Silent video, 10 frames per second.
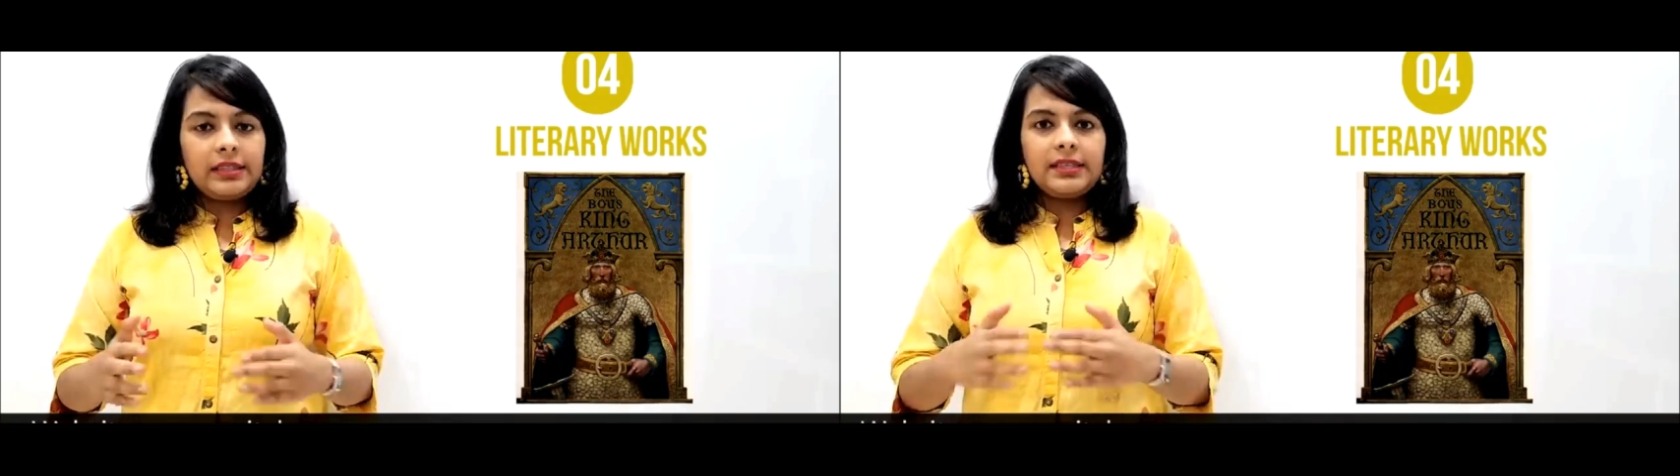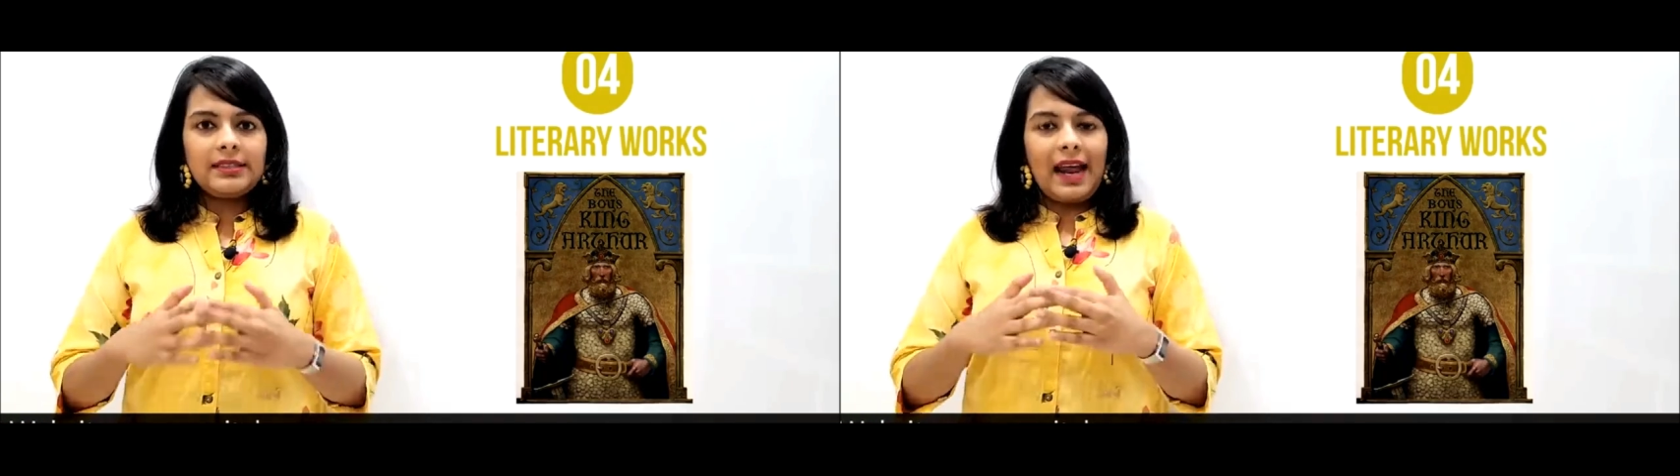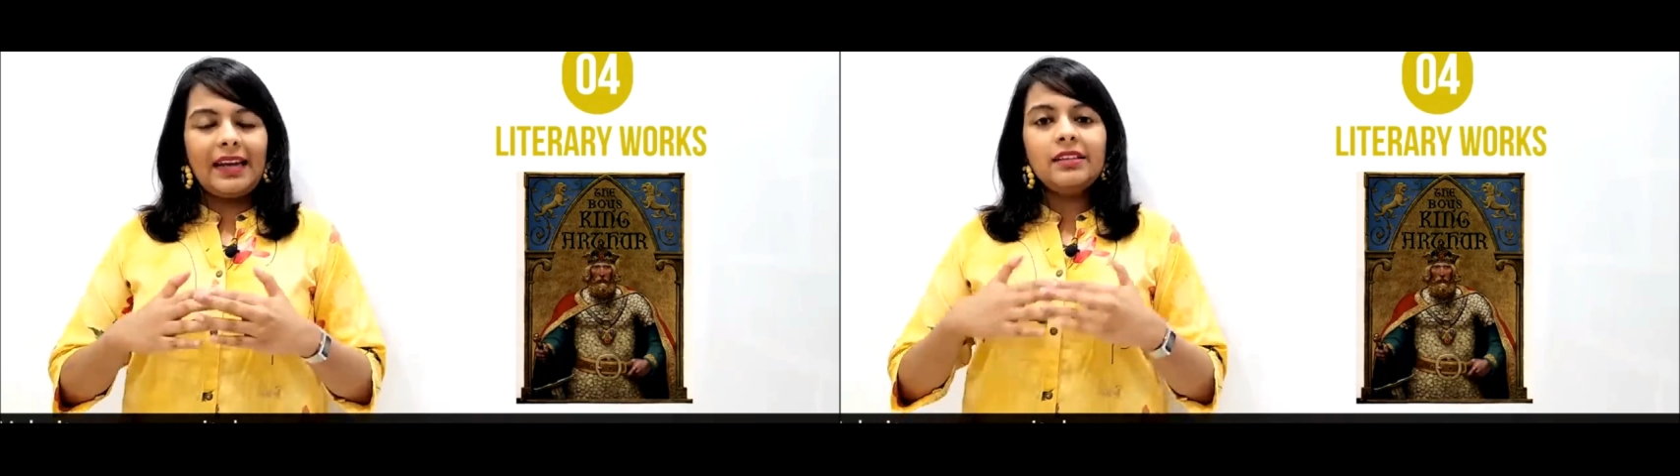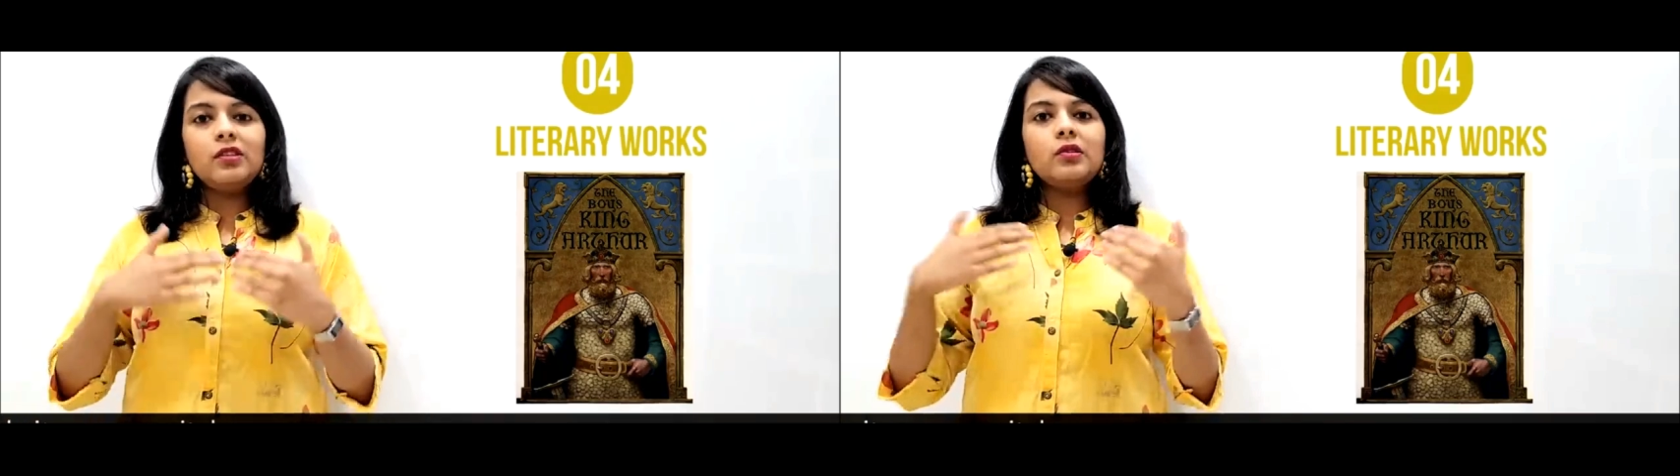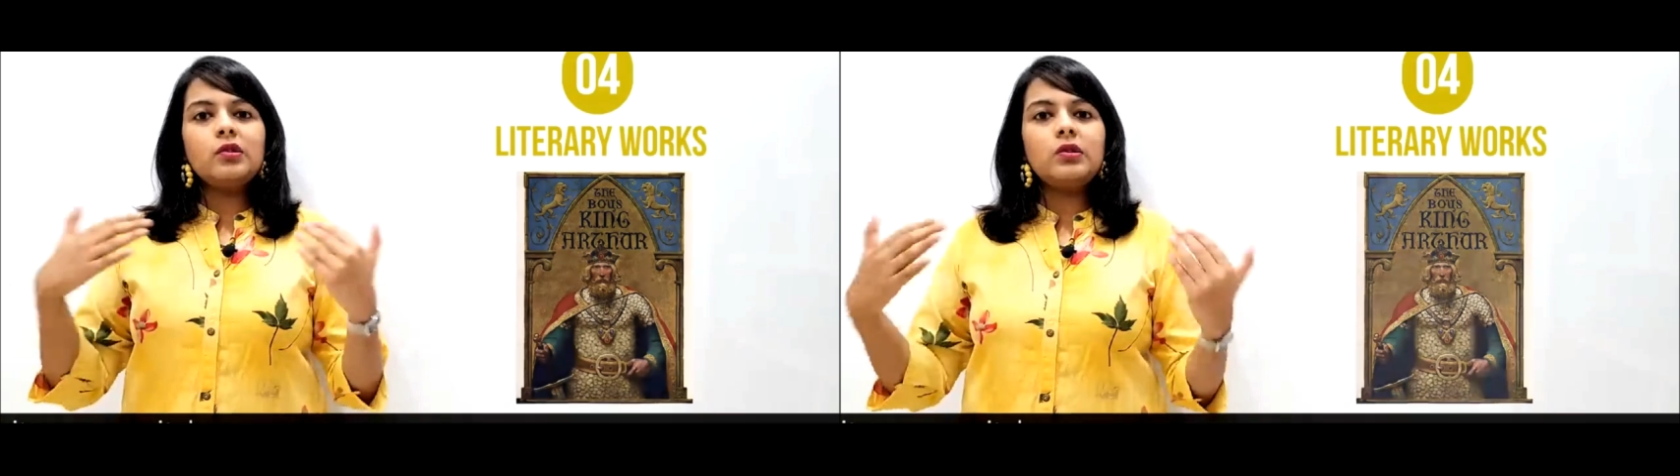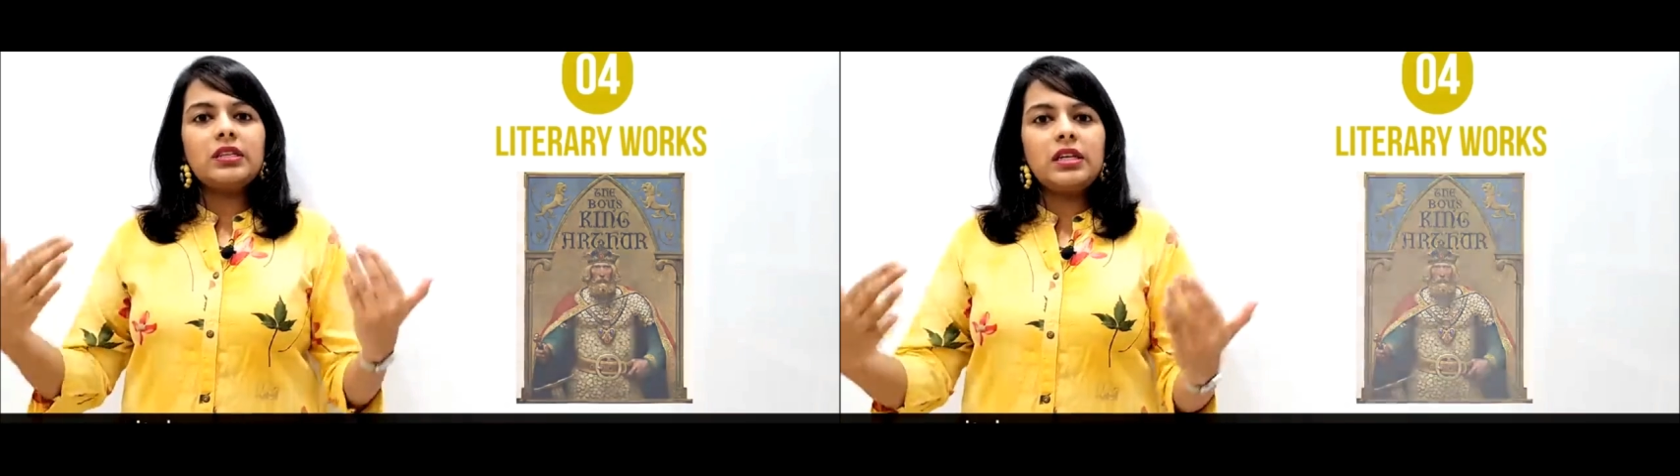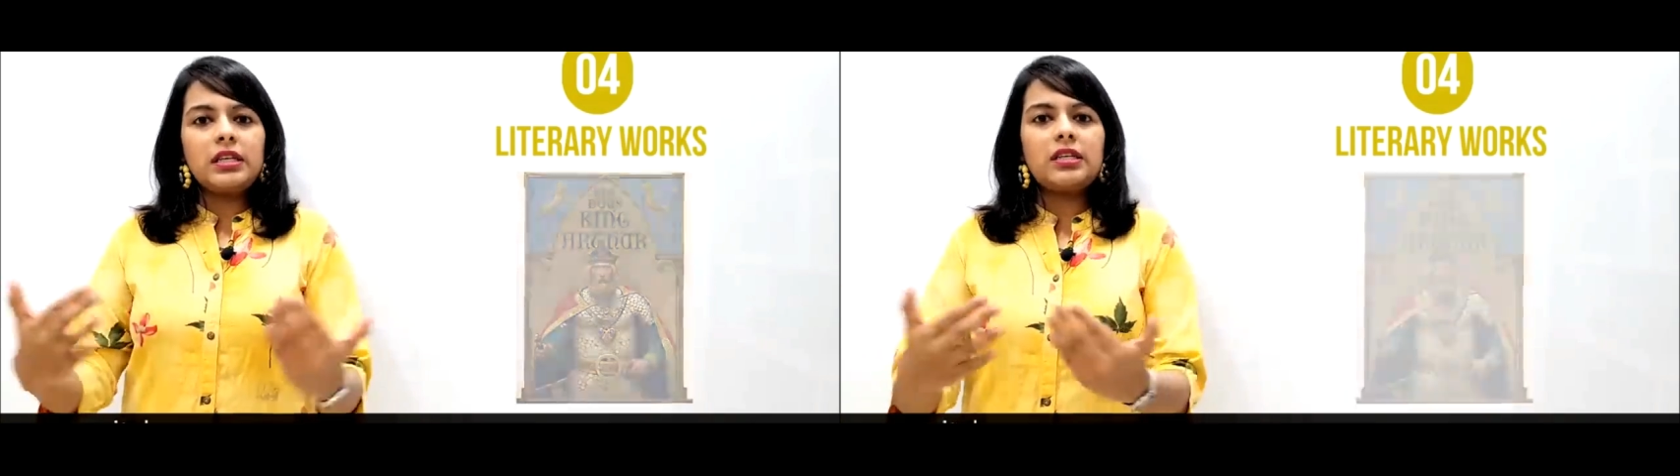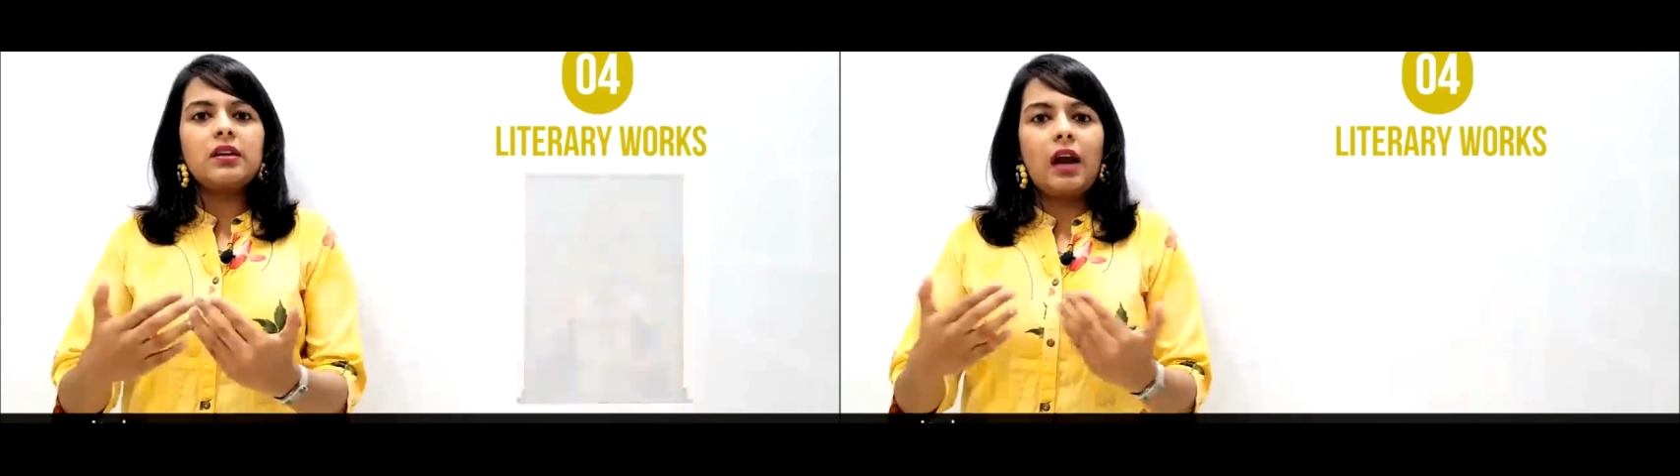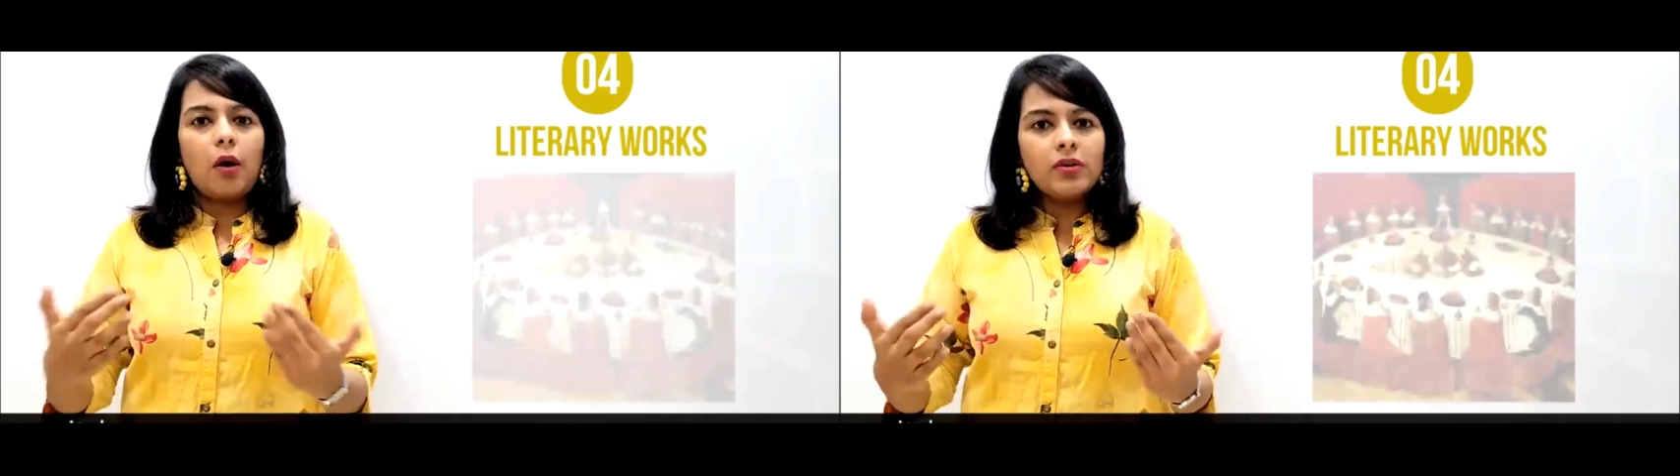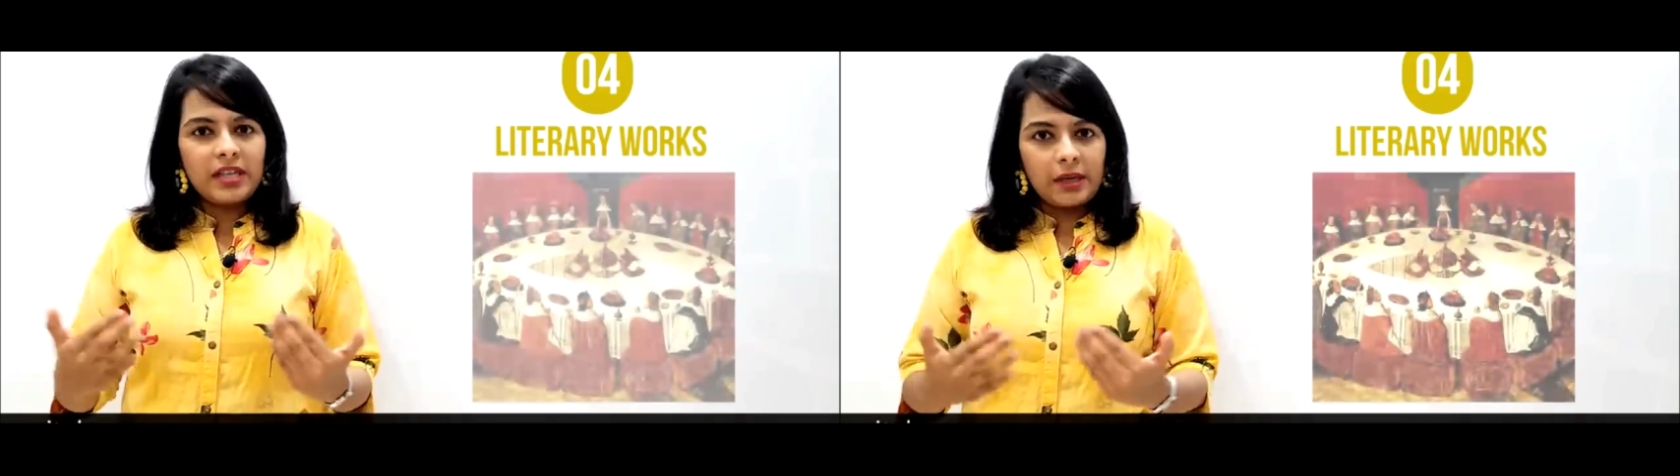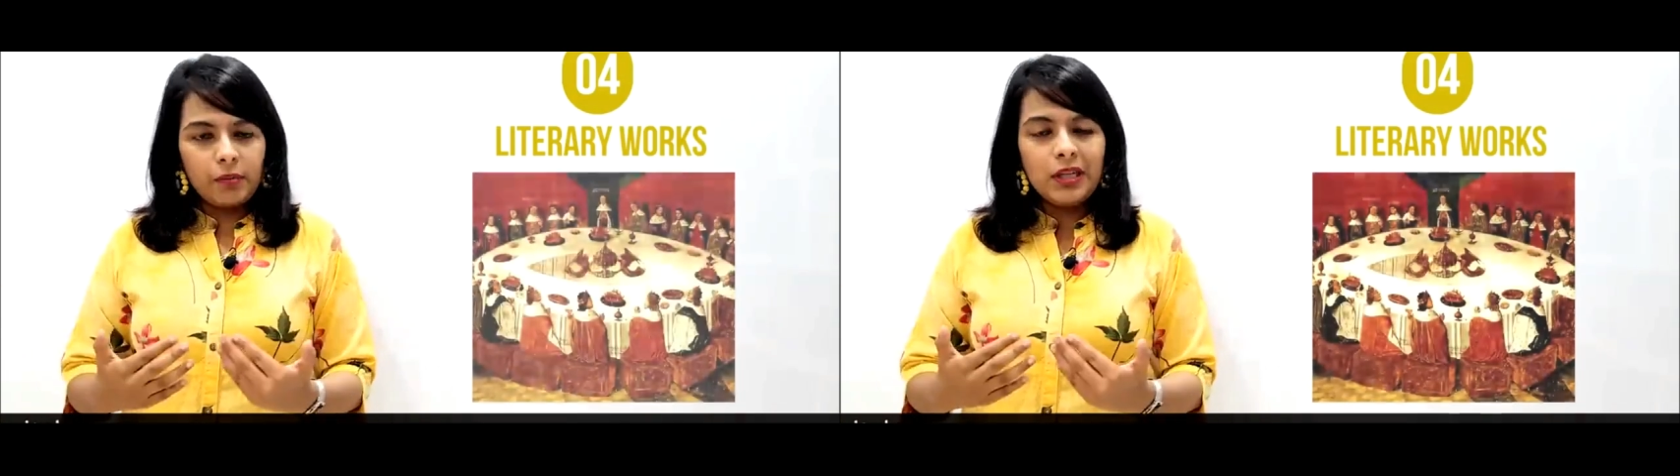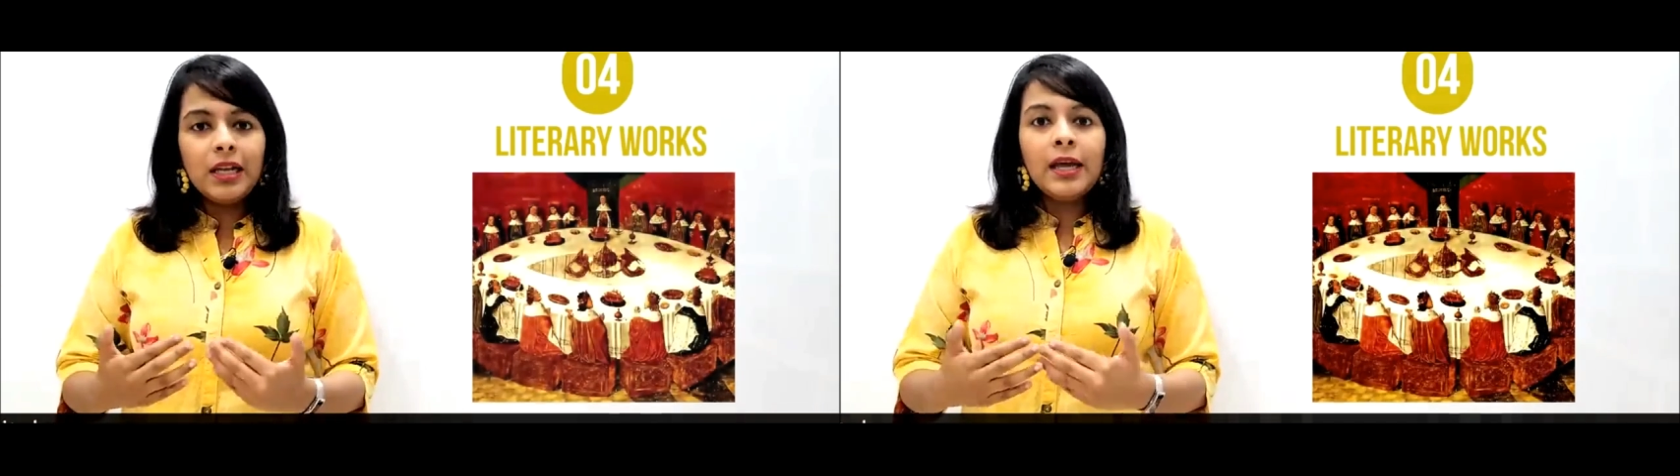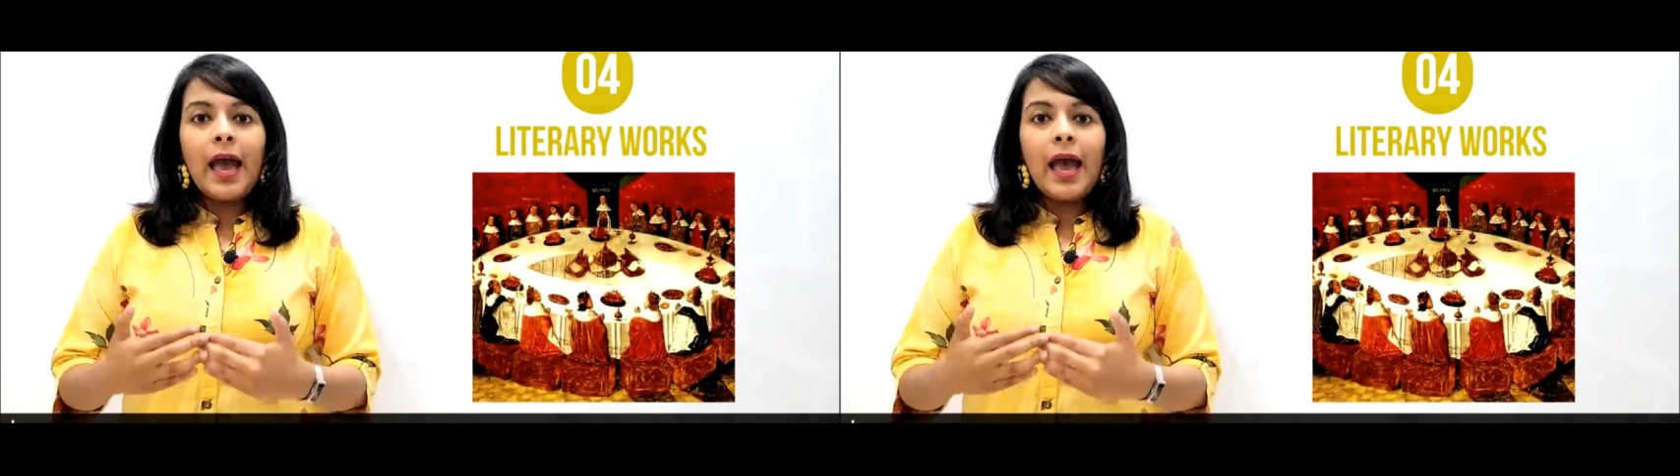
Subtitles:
These knights used to sit in a round table